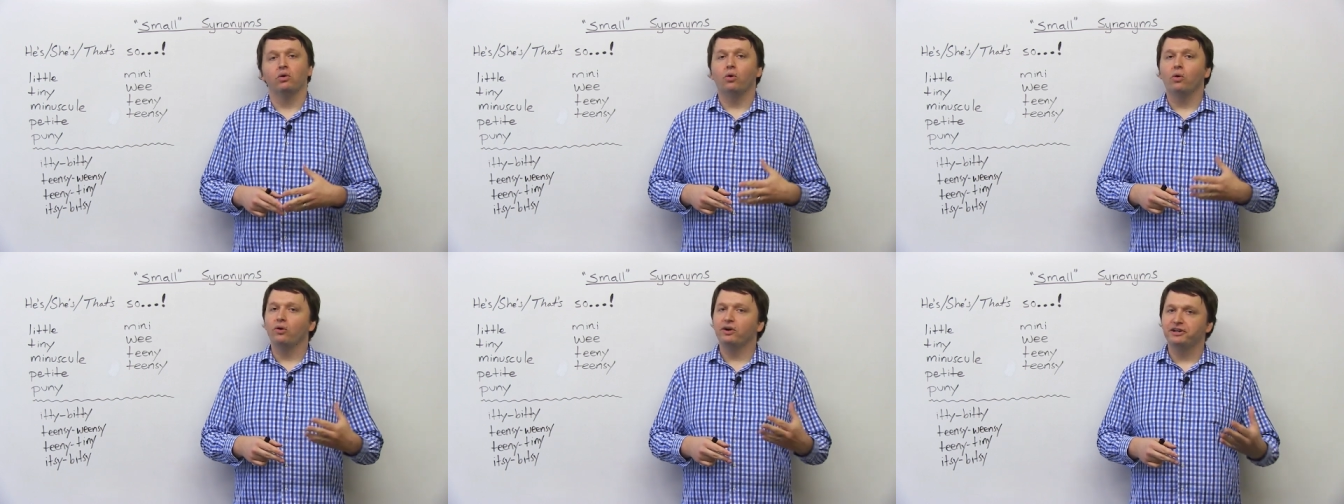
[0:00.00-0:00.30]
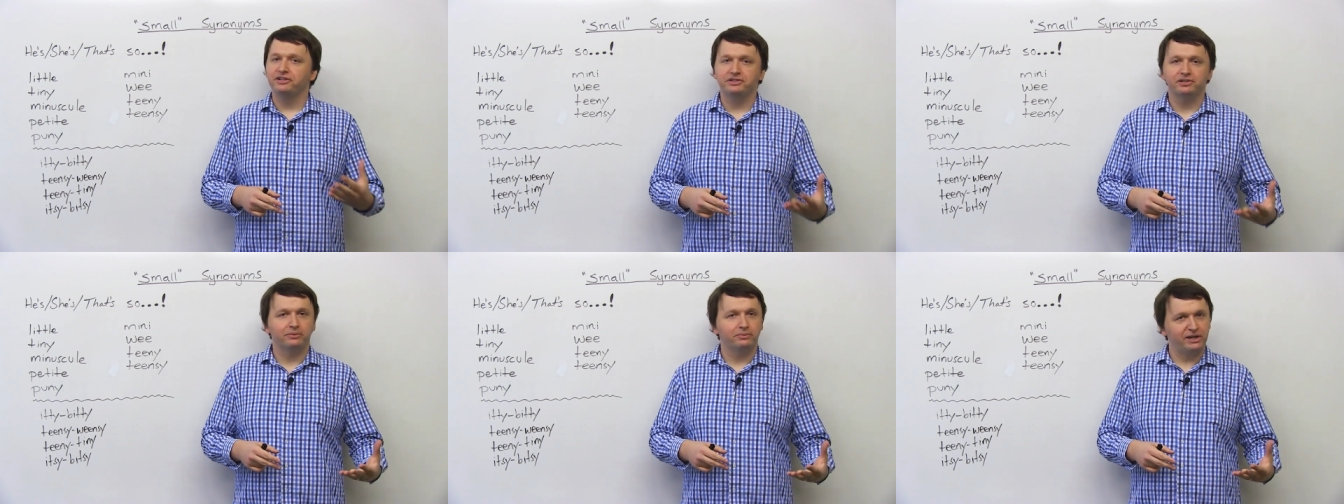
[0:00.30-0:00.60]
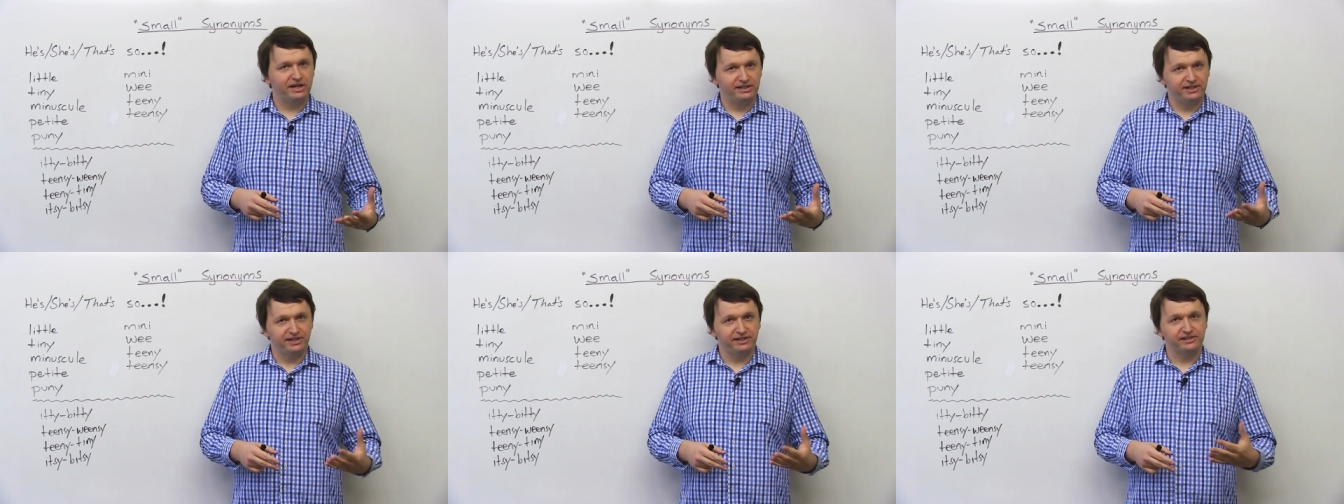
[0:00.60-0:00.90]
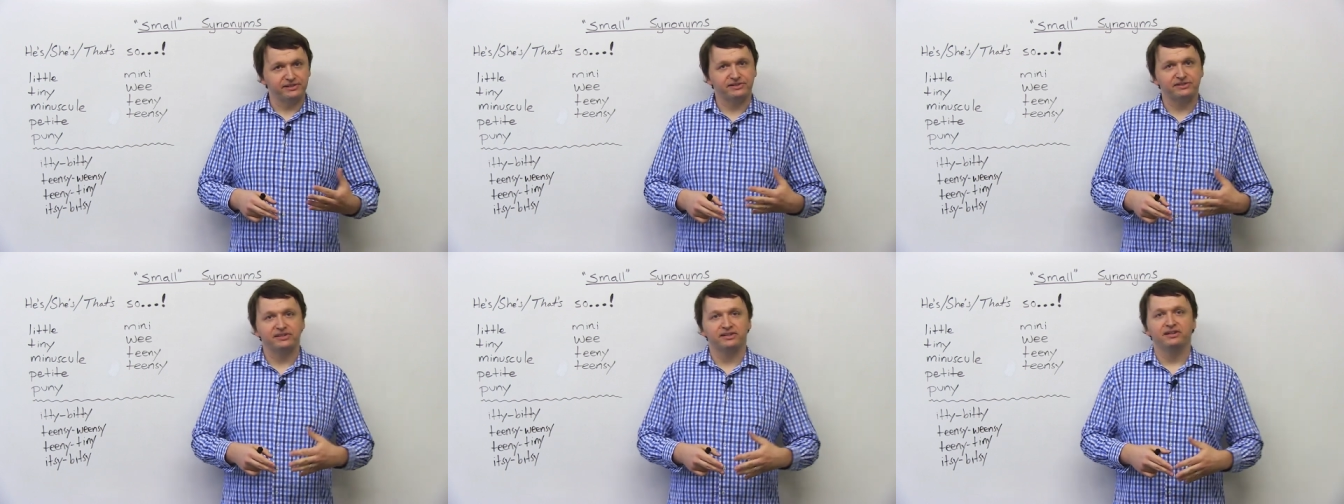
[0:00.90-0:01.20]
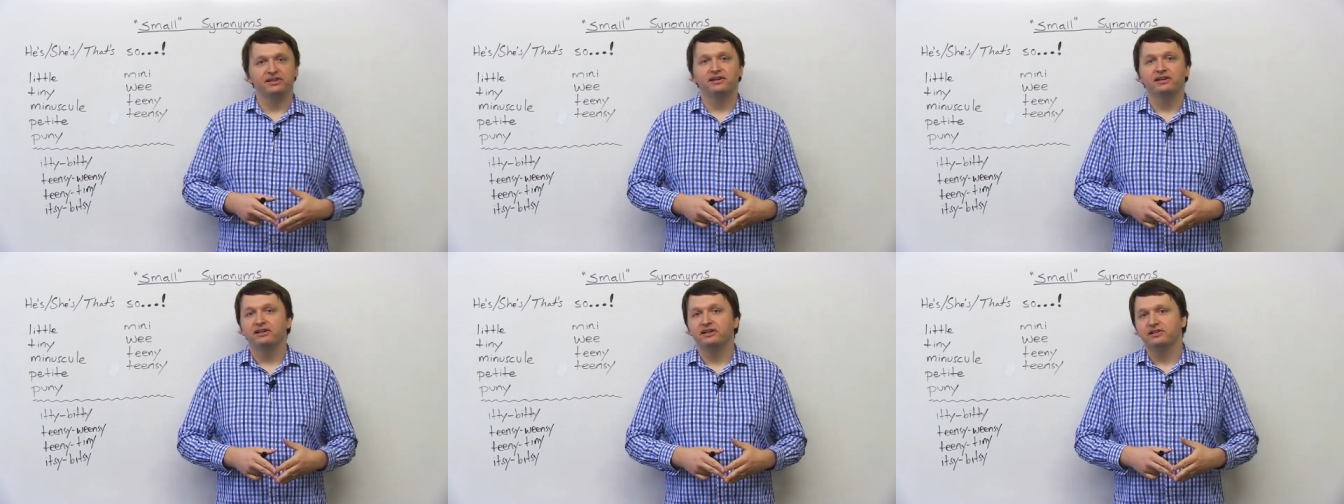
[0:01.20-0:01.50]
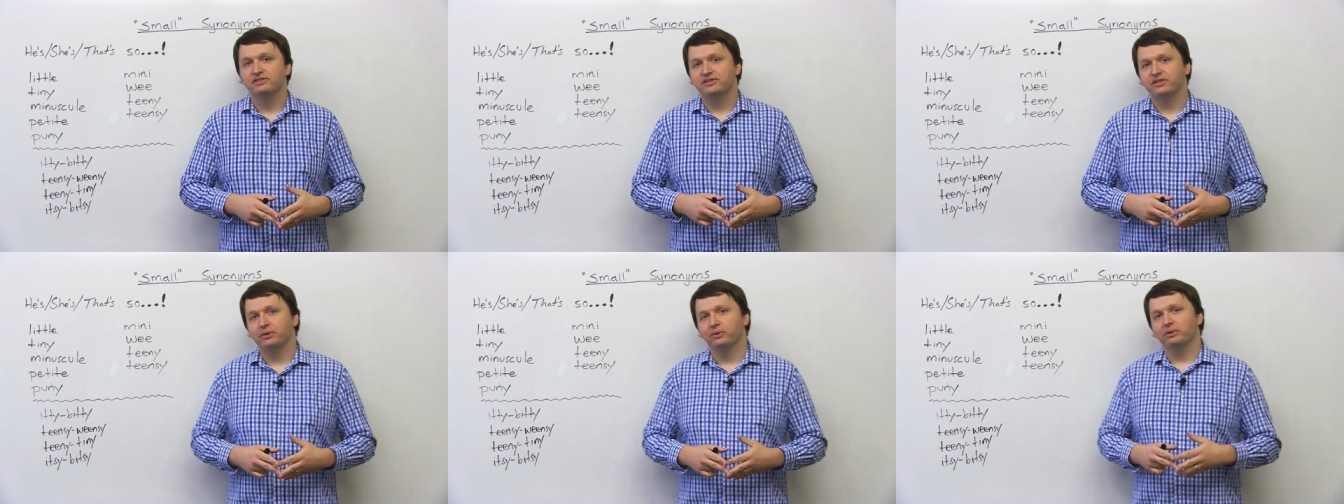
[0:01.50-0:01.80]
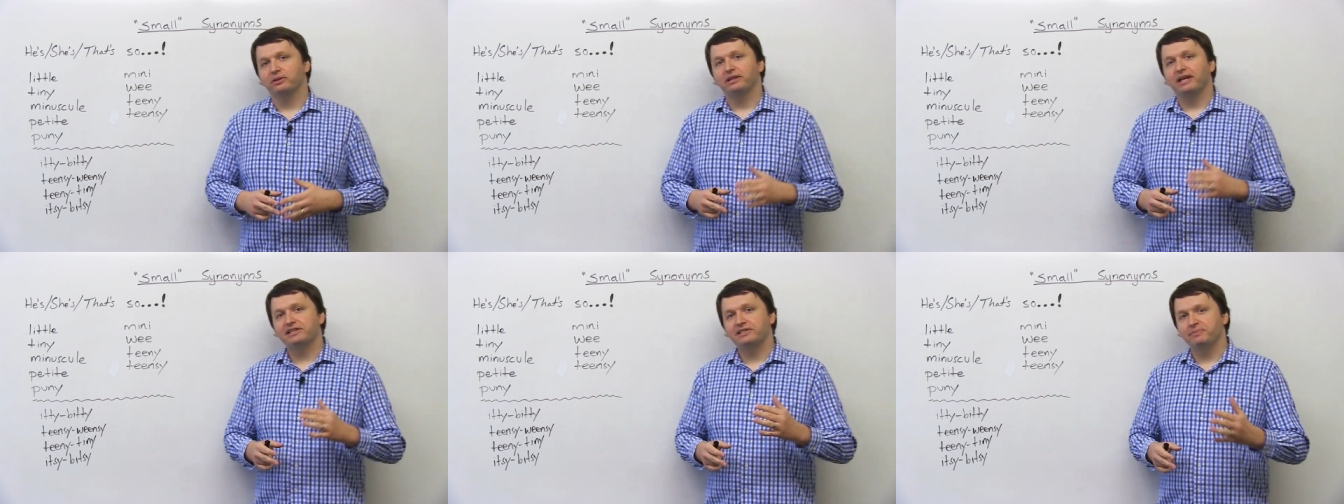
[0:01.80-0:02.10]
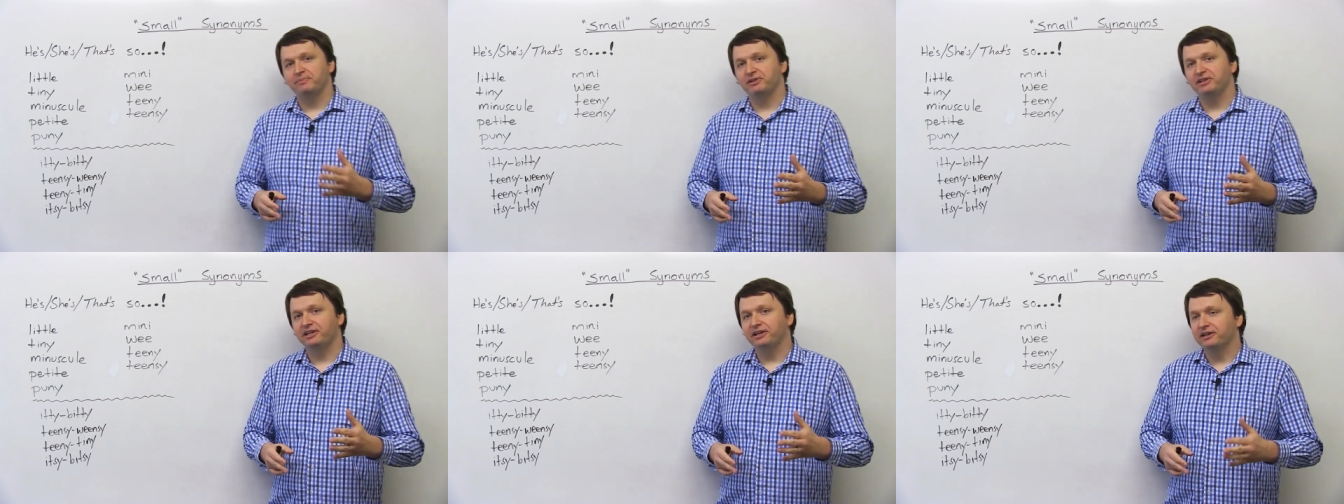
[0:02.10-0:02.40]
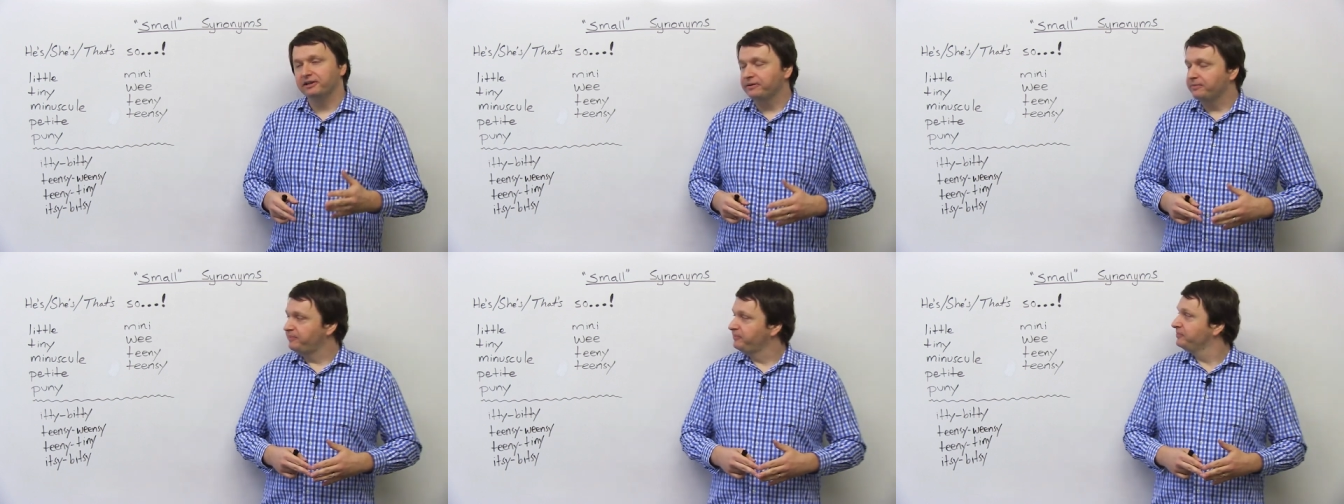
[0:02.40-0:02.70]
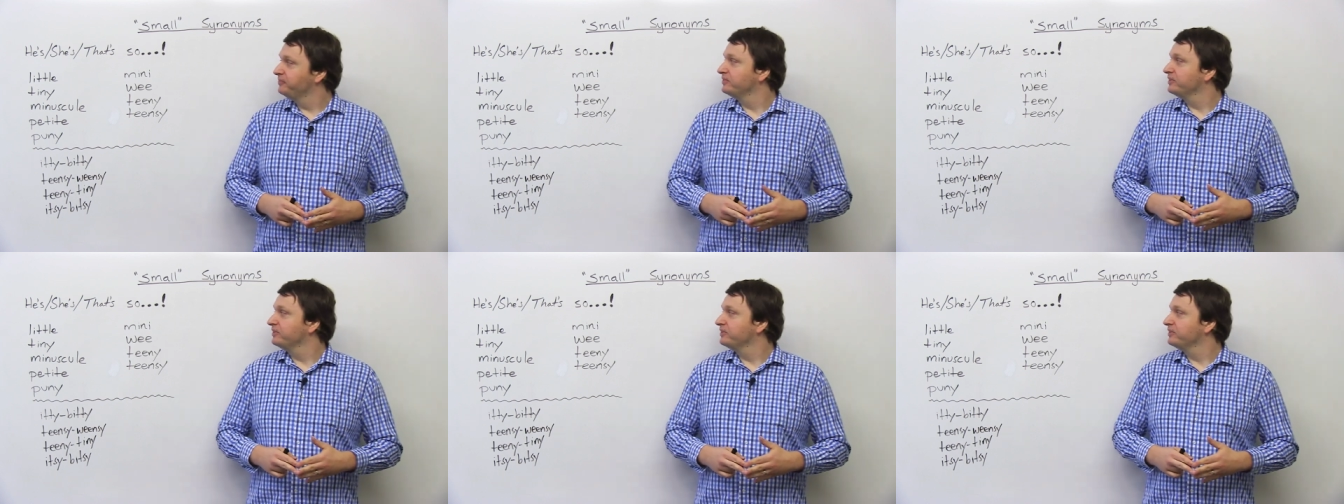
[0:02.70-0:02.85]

or in your writings. So let's begin.